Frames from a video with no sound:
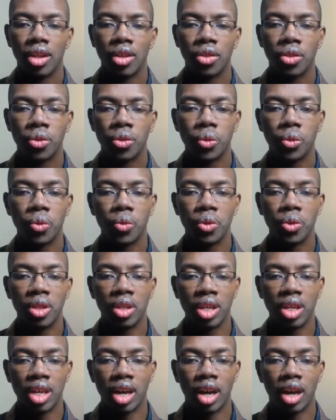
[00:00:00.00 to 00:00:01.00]
Through
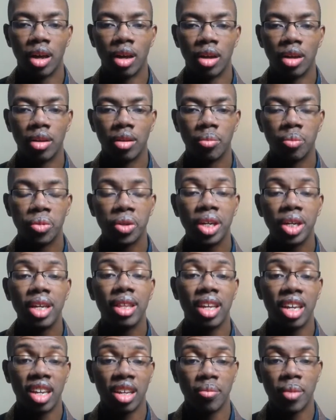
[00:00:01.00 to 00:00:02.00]
the
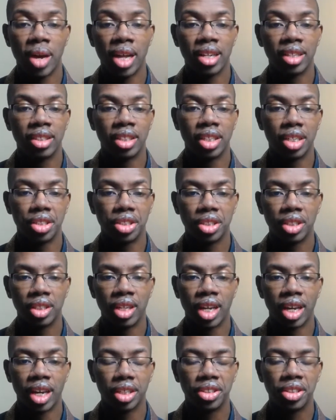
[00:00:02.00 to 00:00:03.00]
breathing meditation,
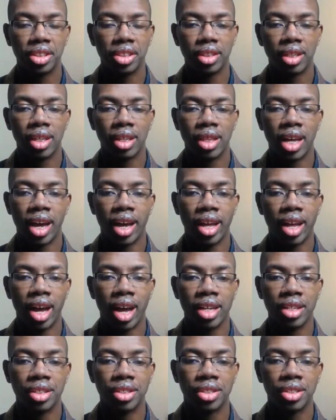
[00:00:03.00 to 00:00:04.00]
actually, that I
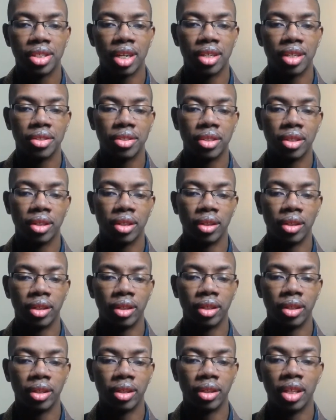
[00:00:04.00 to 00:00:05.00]
discussed
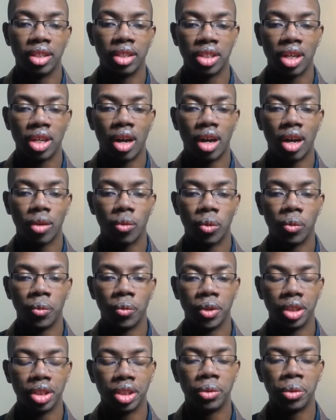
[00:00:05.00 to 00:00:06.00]
earlier in the talk when we
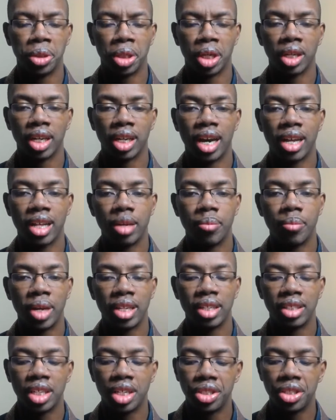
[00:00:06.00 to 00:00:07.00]
were doing our guided
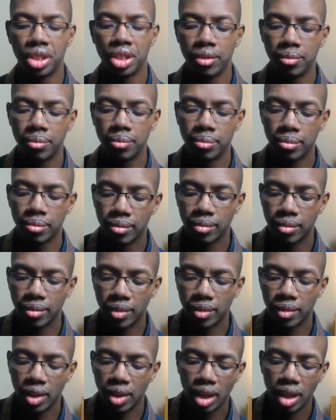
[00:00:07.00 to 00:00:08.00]
meditation.
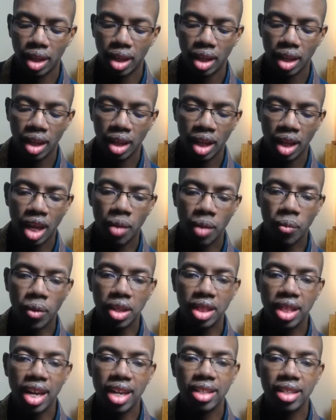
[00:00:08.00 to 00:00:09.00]
And what
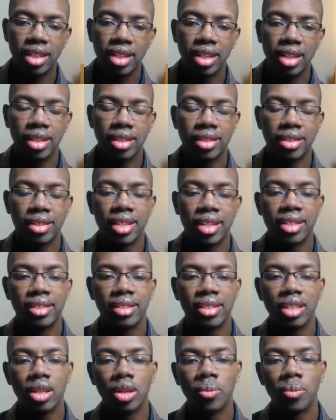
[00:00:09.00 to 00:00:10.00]
that does, that
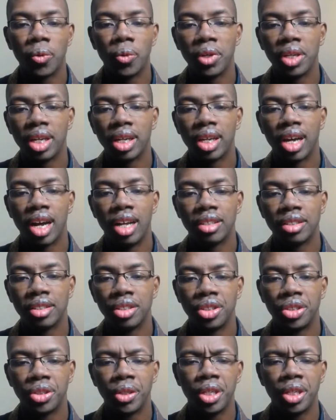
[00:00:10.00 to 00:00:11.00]
single-pointed
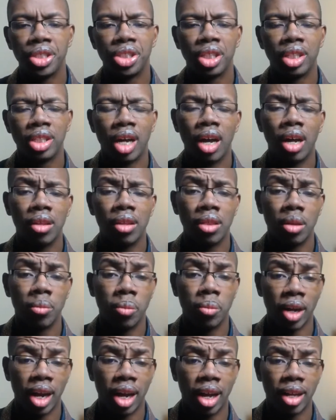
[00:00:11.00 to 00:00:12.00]
concentration on the
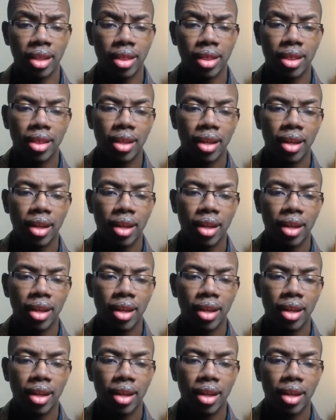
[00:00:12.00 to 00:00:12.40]
breath,